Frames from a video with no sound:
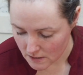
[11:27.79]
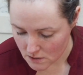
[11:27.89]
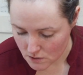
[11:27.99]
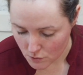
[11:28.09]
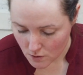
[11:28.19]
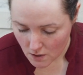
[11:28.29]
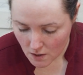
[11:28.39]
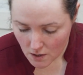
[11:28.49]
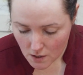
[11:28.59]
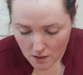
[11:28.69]
thing to do.
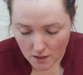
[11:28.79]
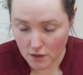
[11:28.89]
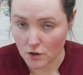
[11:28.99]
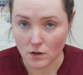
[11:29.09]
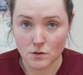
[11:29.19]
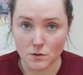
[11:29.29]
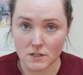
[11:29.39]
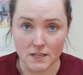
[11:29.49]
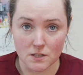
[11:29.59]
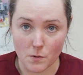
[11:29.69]
It could also
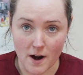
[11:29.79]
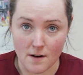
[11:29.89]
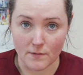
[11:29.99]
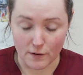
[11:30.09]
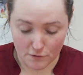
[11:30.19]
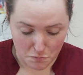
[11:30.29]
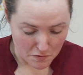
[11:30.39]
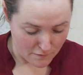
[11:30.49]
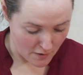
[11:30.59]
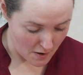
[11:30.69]
stay square if you
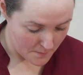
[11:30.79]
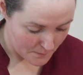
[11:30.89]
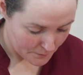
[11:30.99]
prefer.